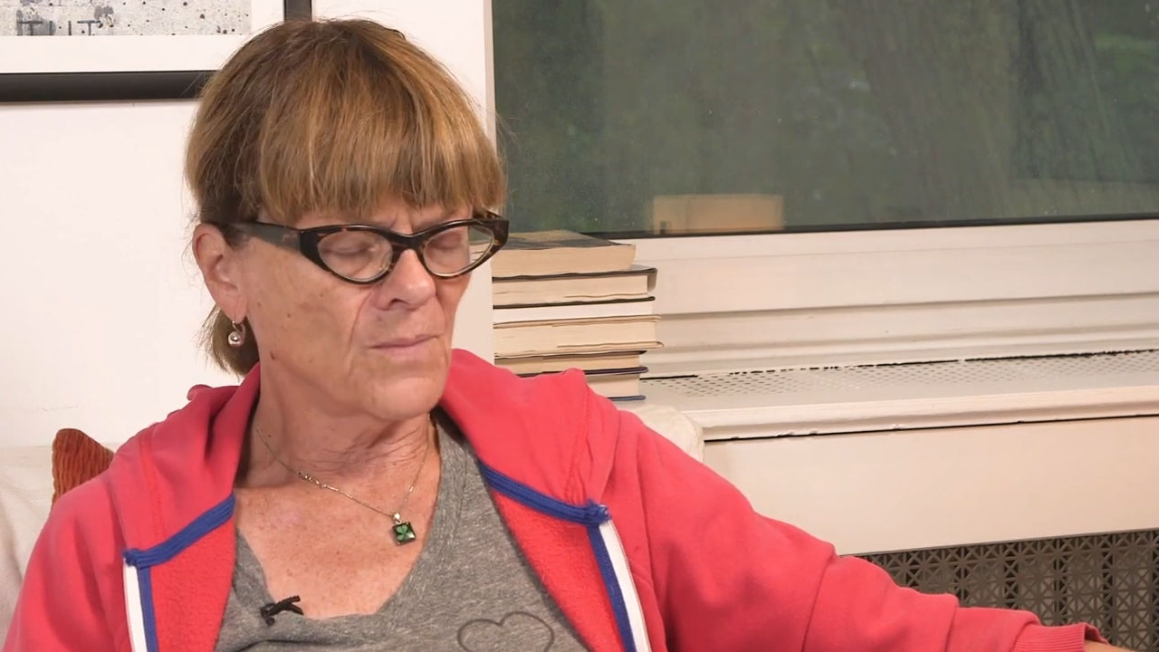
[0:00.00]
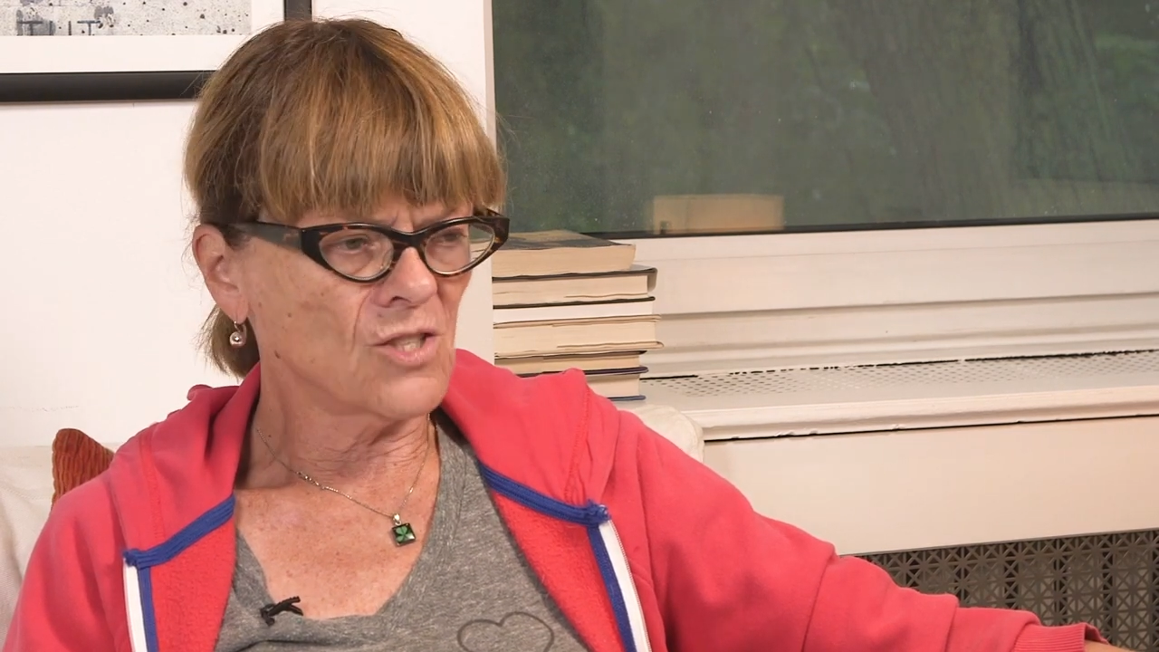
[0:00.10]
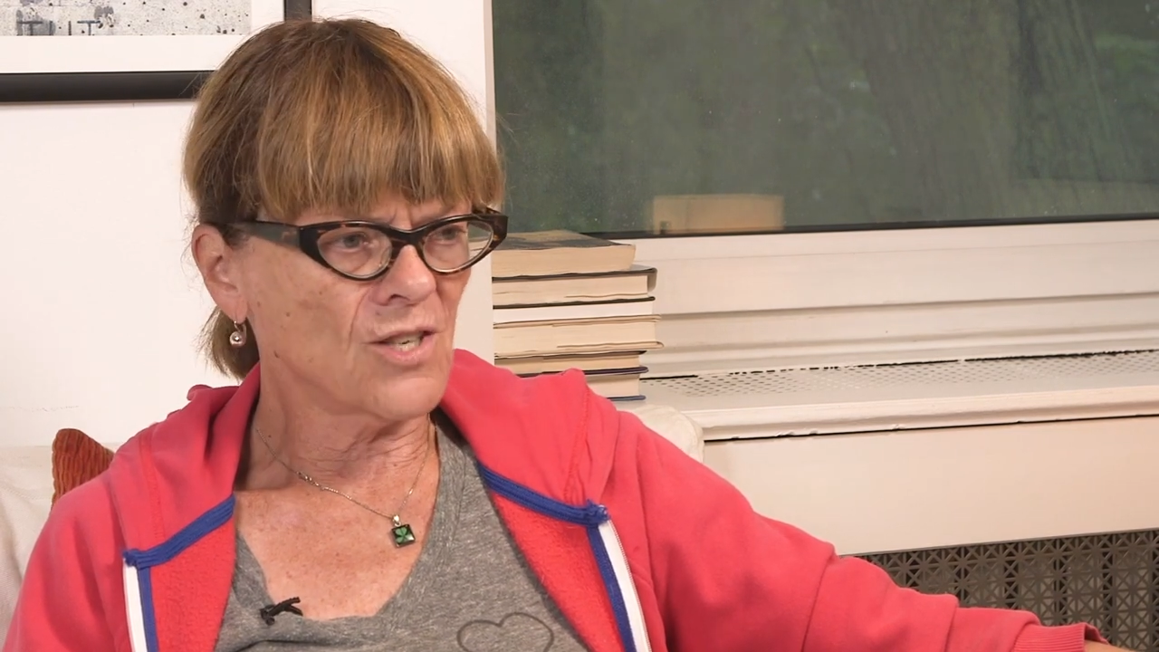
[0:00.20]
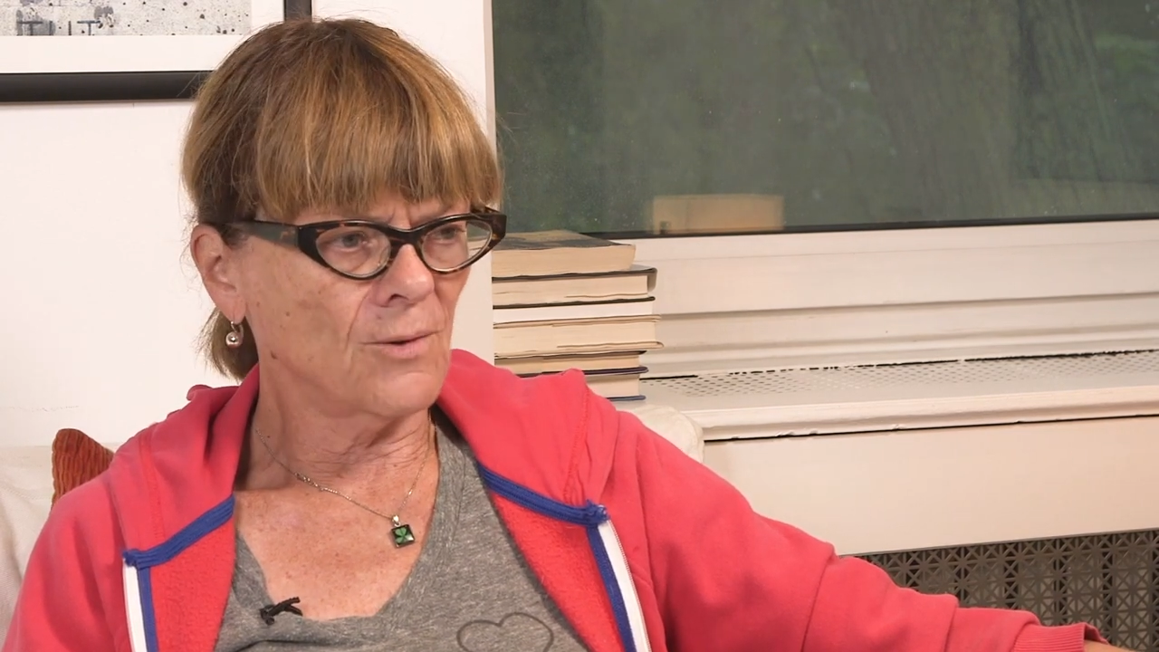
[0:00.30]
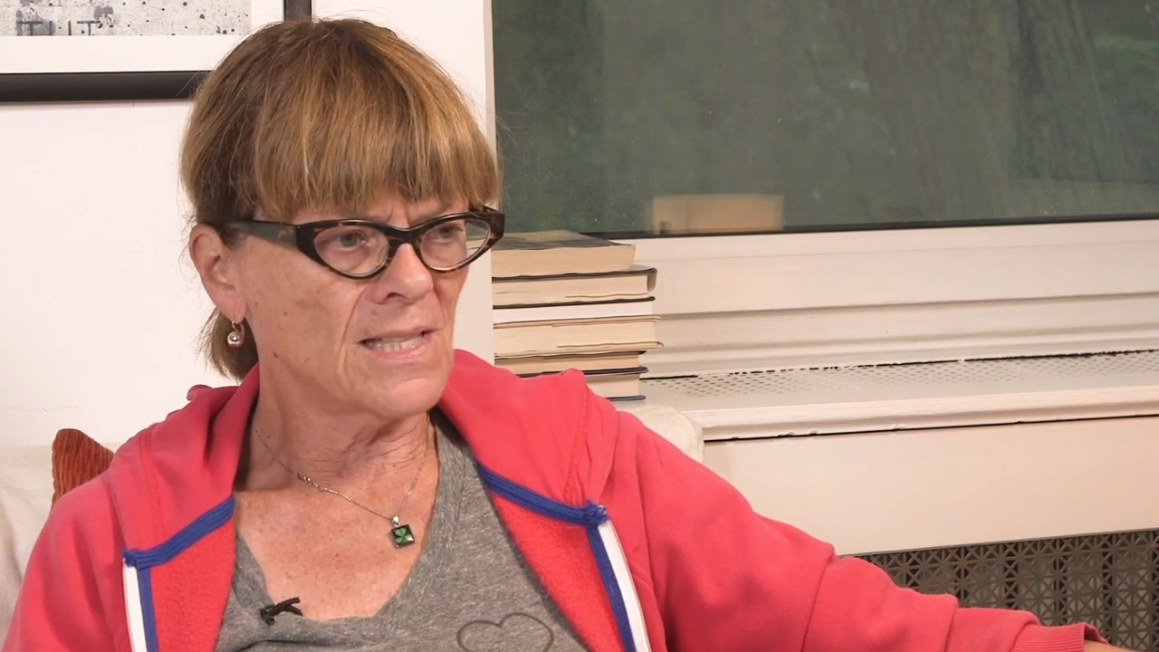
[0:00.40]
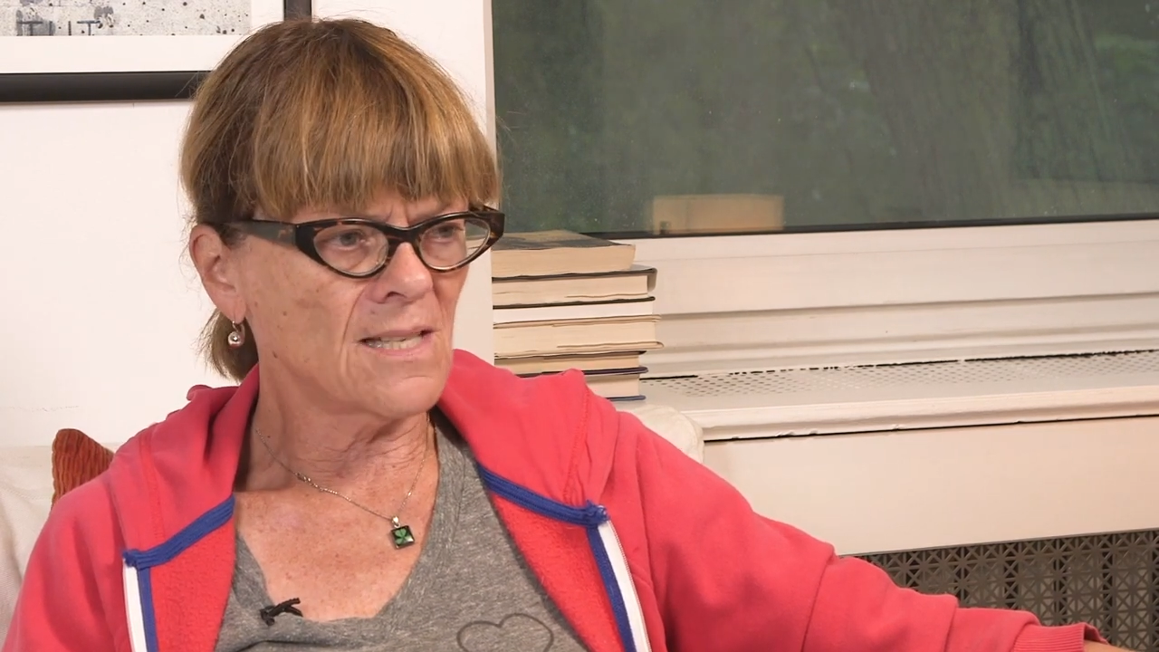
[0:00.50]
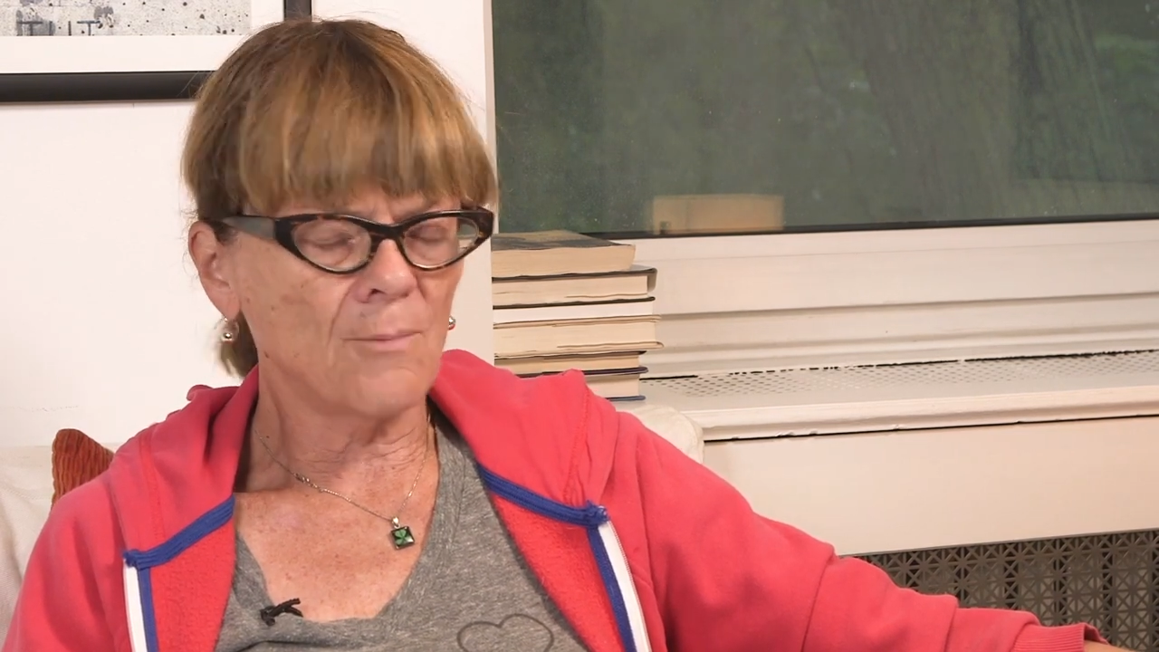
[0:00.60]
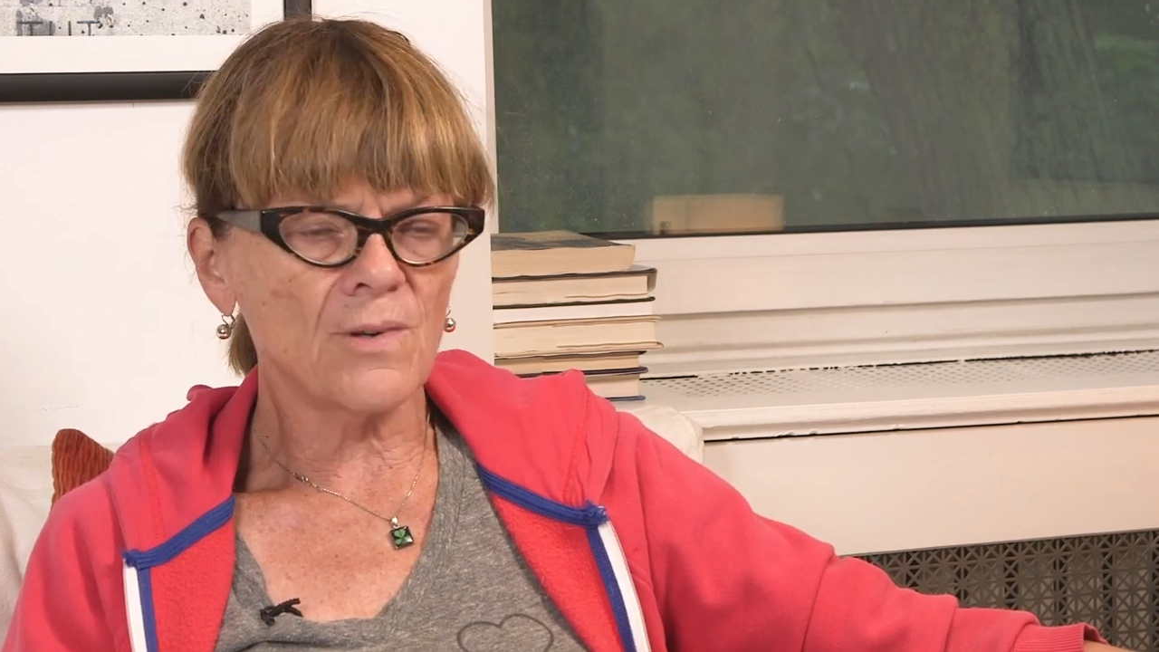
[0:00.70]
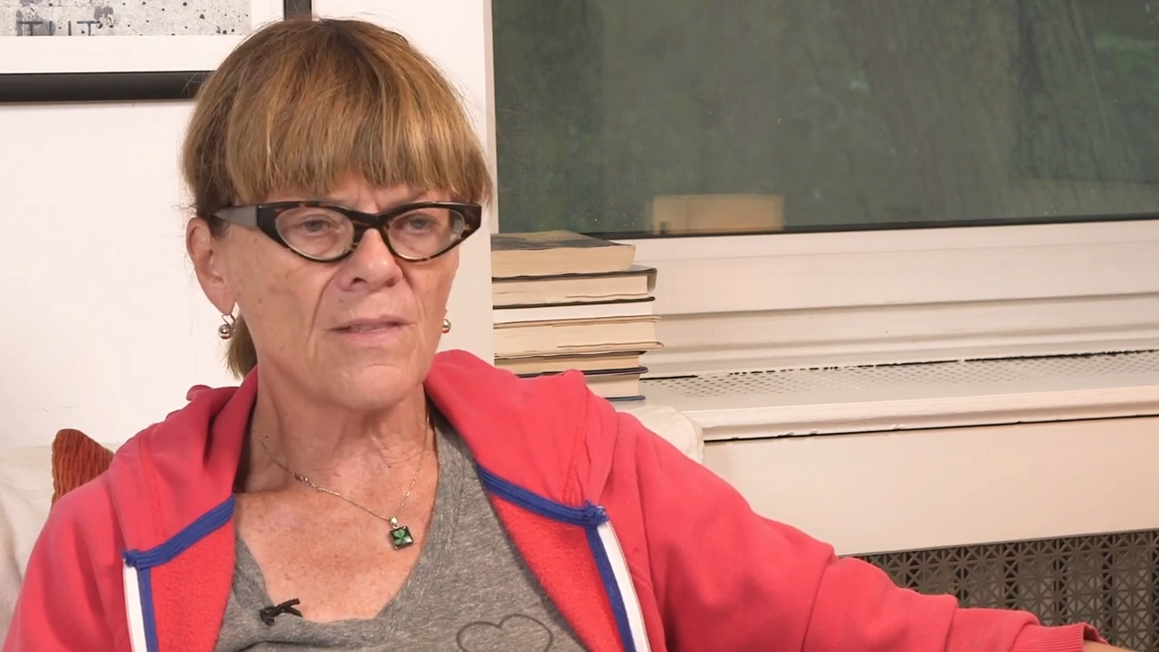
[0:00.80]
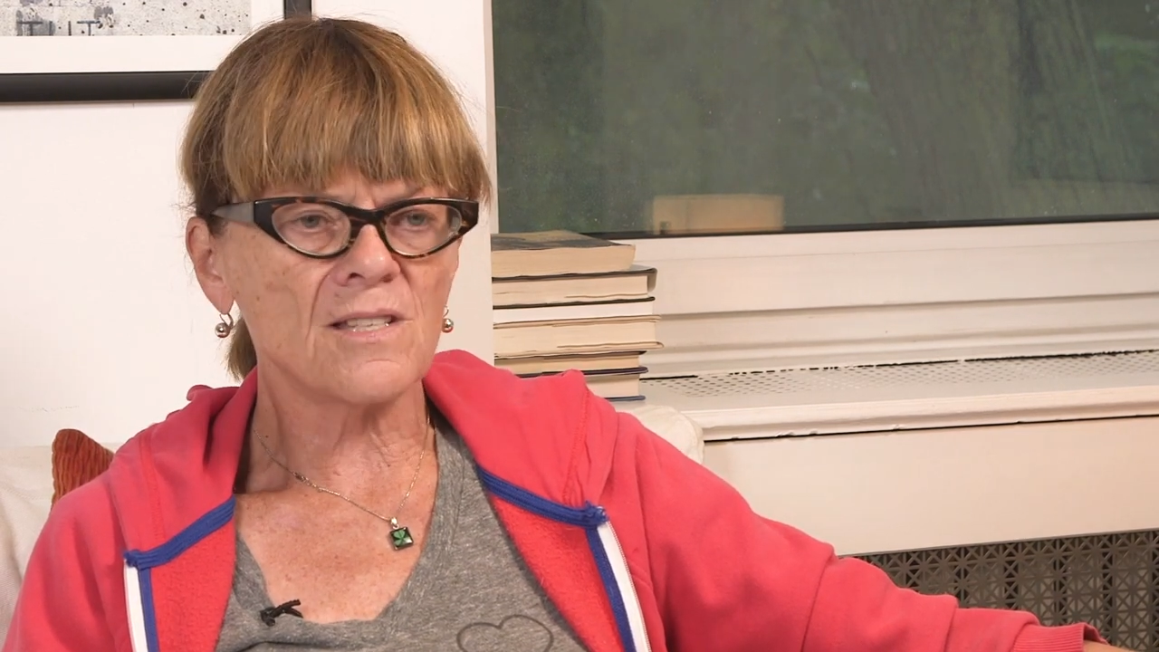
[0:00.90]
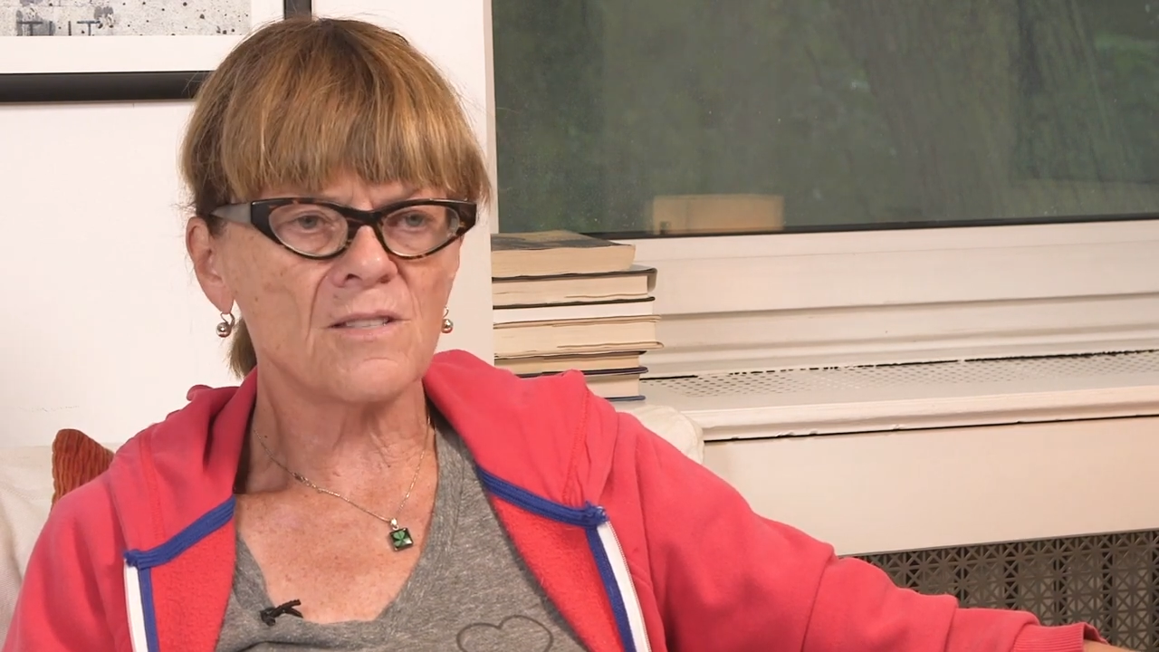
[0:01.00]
shall we say, with the